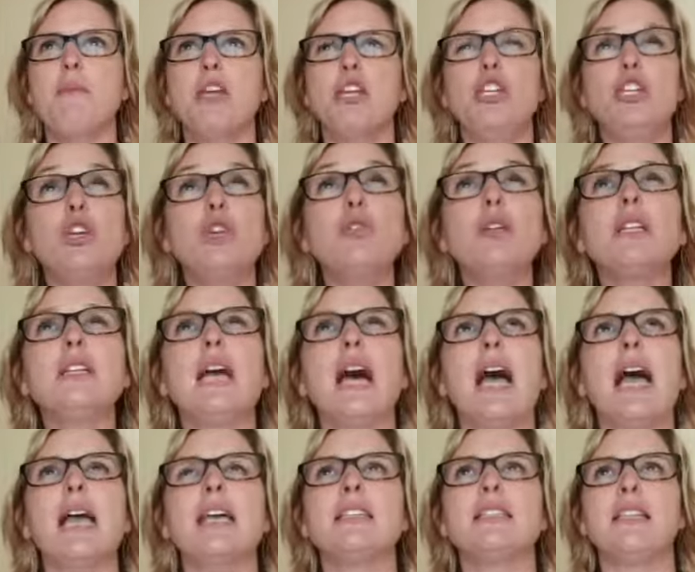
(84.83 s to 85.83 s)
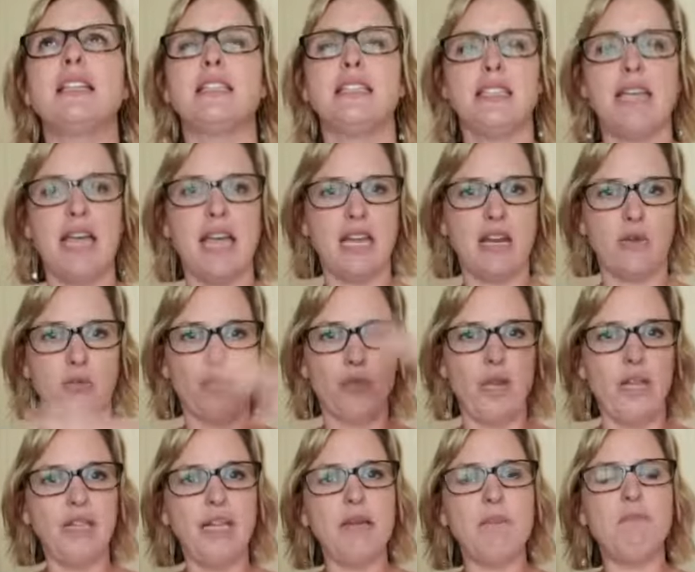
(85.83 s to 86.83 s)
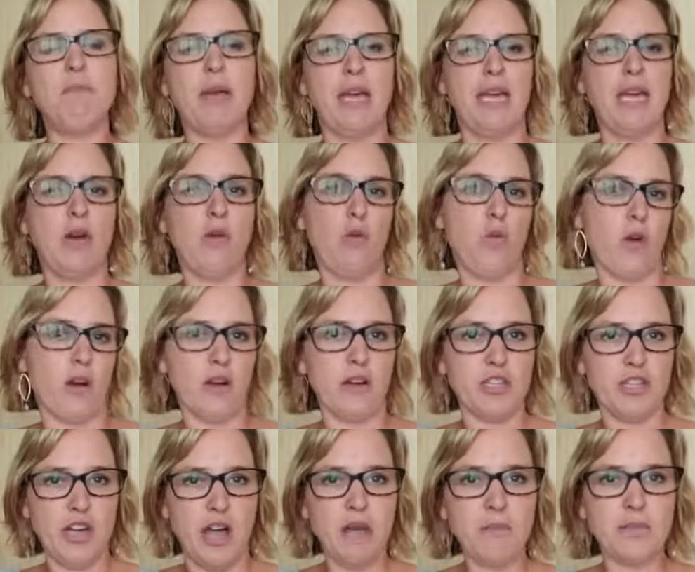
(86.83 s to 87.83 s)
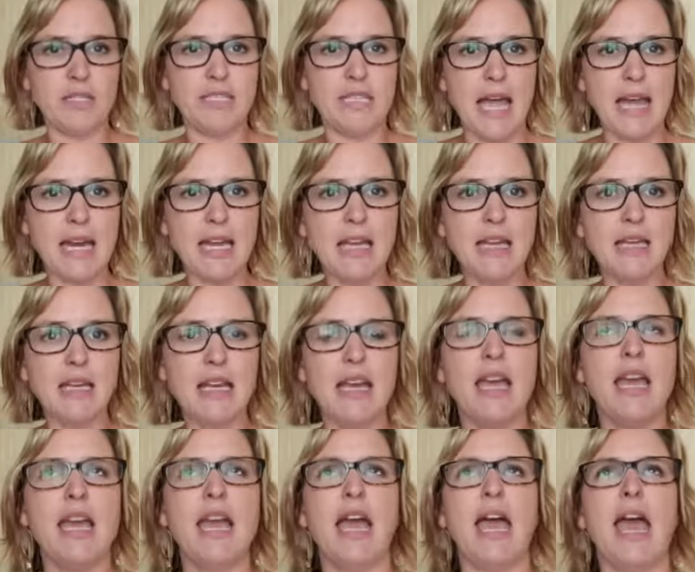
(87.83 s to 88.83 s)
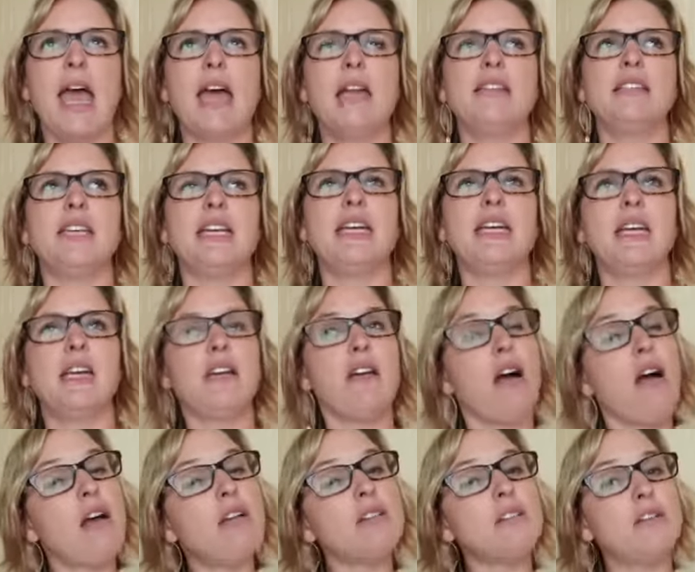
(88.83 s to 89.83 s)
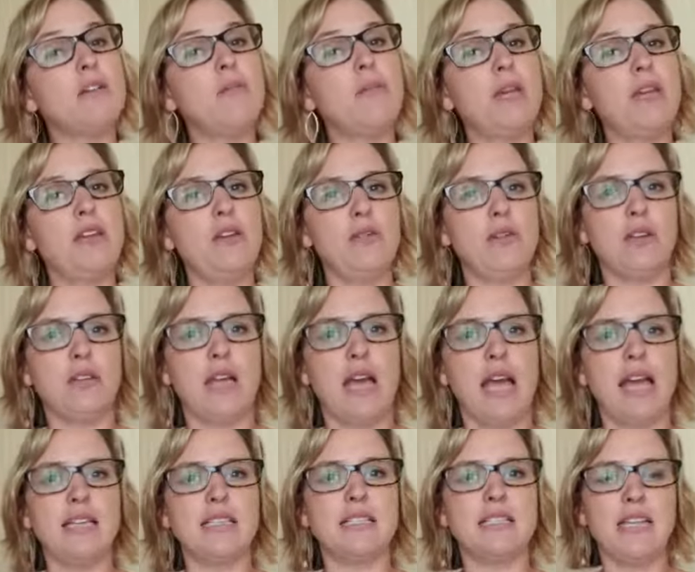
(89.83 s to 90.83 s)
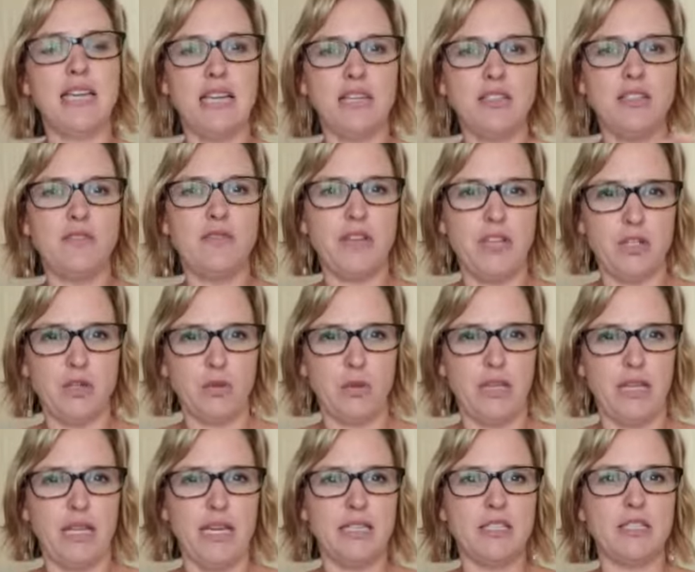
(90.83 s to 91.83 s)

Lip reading: utilized, let's say, in a really big workshop setting, and it can also be utilized individually.